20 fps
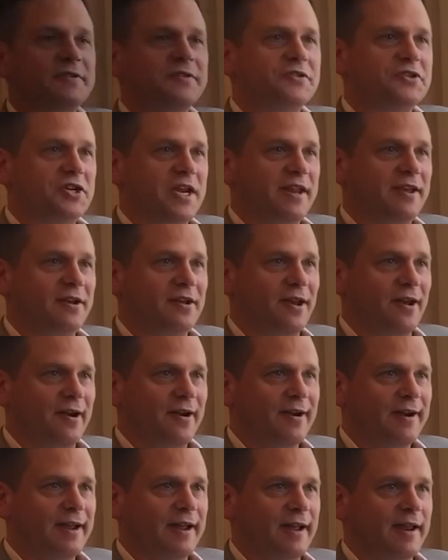is JD
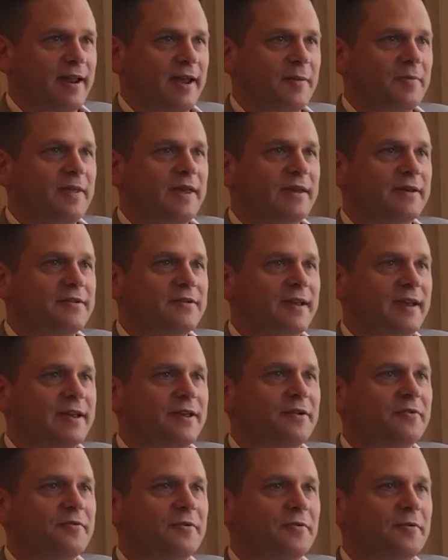Clarke and I'm the
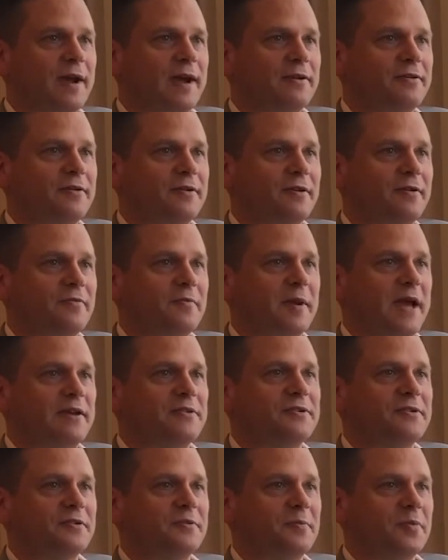Executive Director of
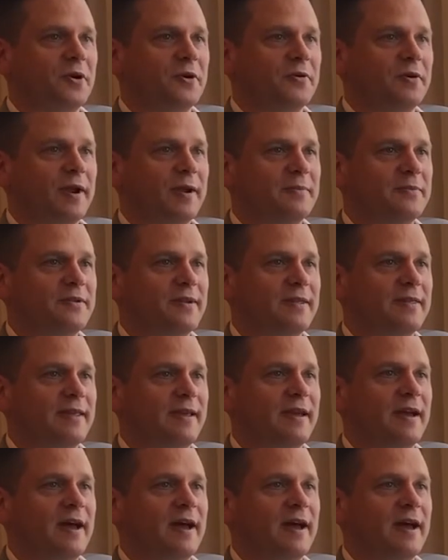Master's Programs at